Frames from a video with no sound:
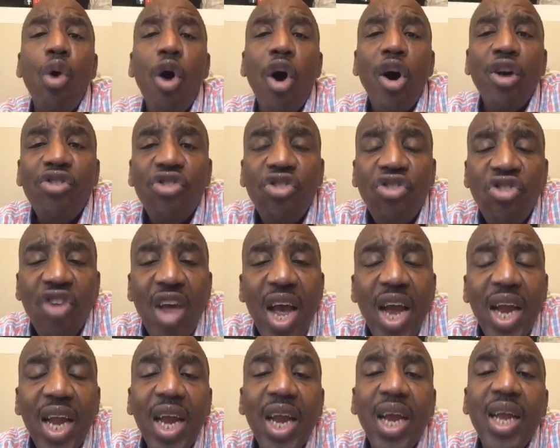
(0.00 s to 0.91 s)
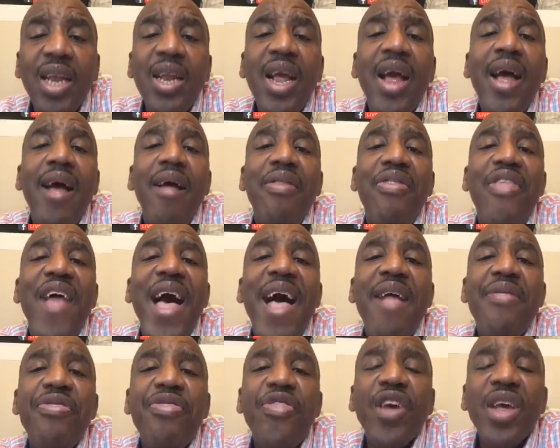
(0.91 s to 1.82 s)
are saying that
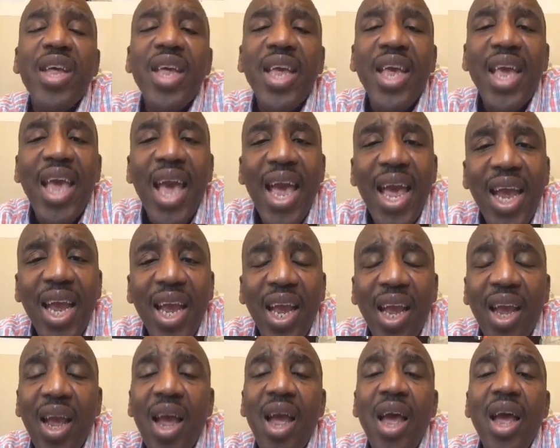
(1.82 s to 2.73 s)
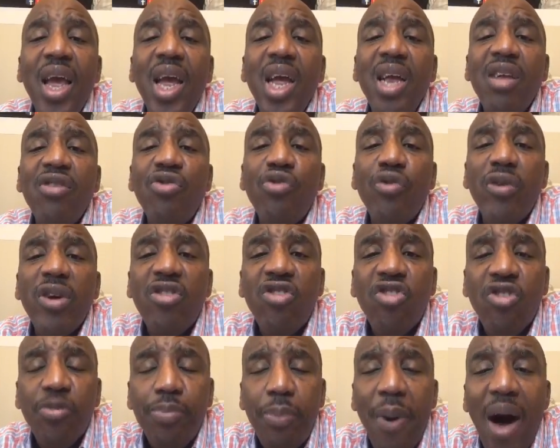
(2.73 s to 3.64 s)
the king is
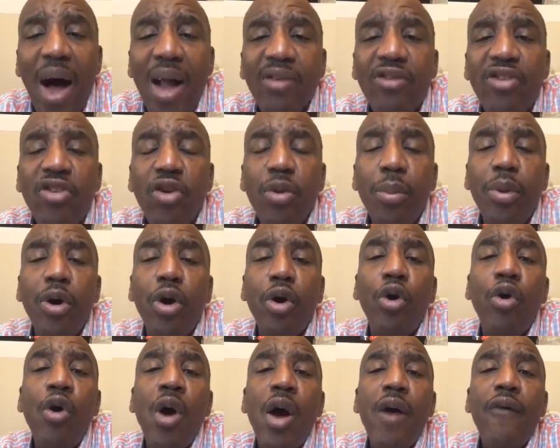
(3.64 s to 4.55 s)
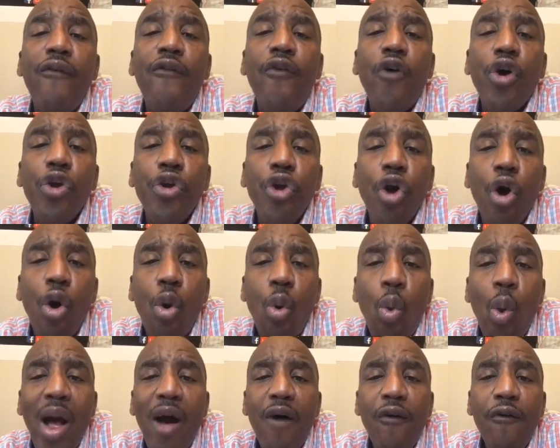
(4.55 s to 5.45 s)
responsible for your
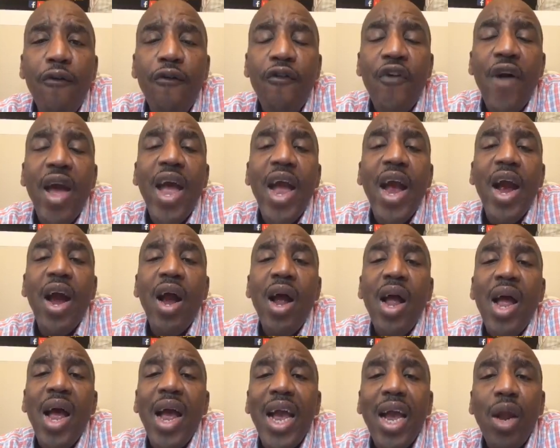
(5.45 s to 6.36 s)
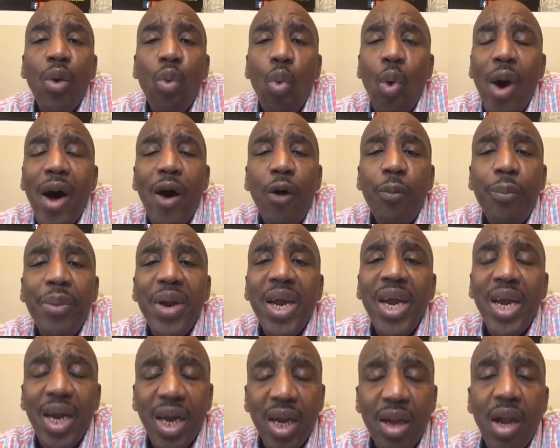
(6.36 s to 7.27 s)
welfare and well
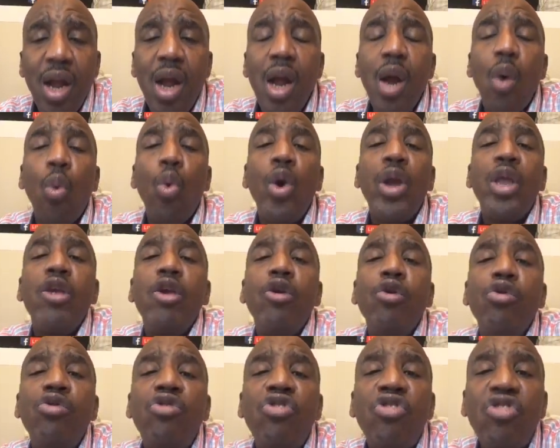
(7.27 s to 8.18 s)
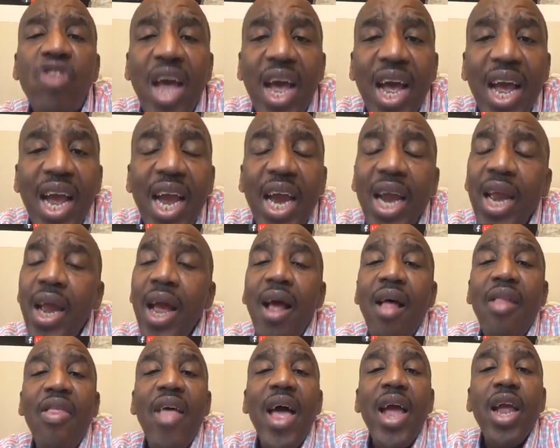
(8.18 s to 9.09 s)
being. When you say
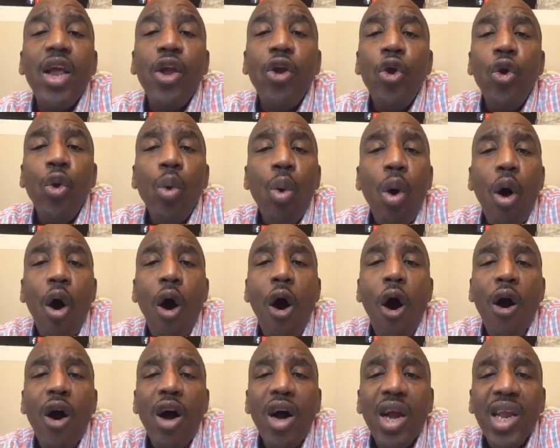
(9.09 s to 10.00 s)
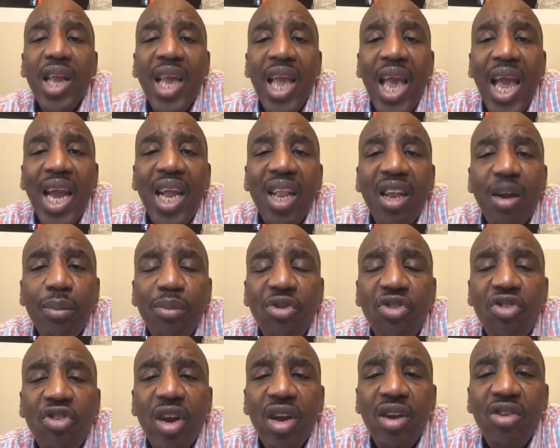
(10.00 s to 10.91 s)
that you are a kingdom
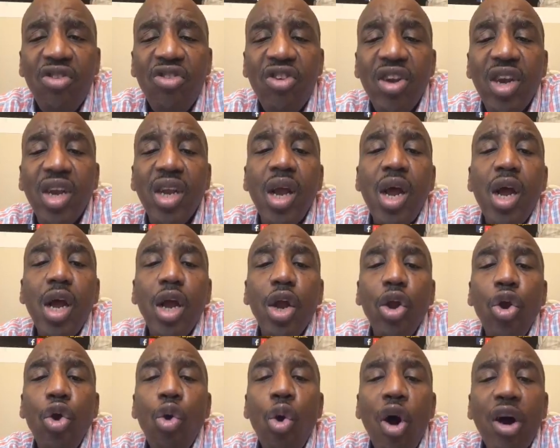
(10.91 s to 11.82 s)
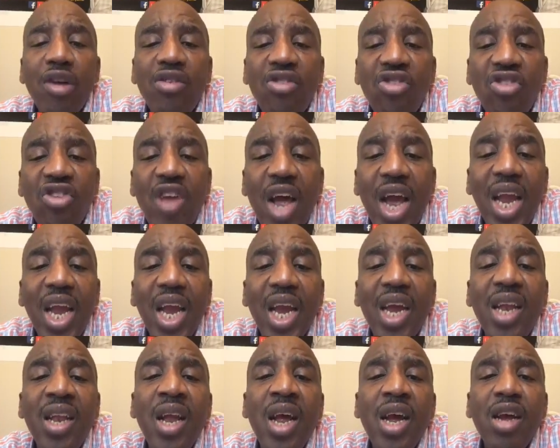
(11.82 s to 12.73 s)
citizen, you are
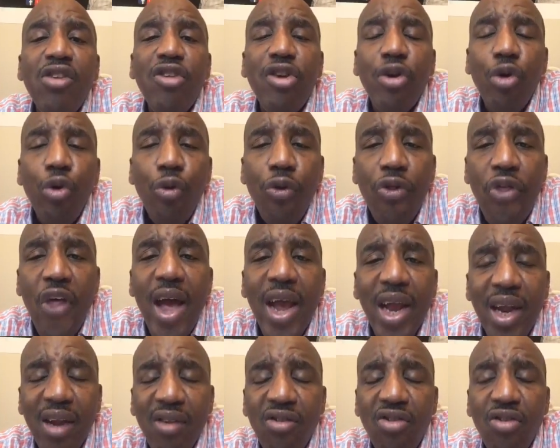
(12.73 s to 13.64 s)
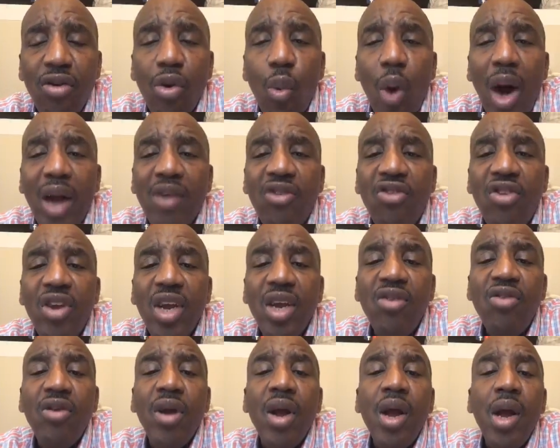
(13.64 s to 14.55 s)
saying two things. Watch
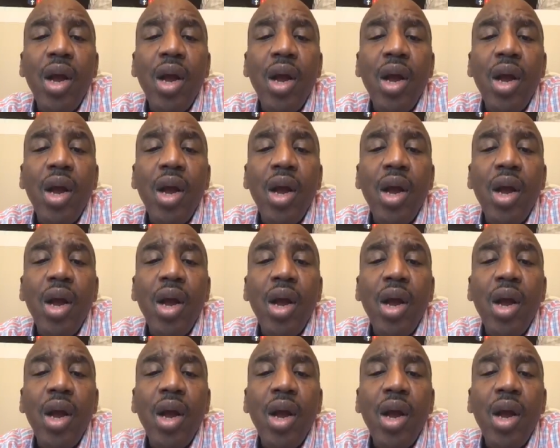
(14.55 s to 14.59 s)
this.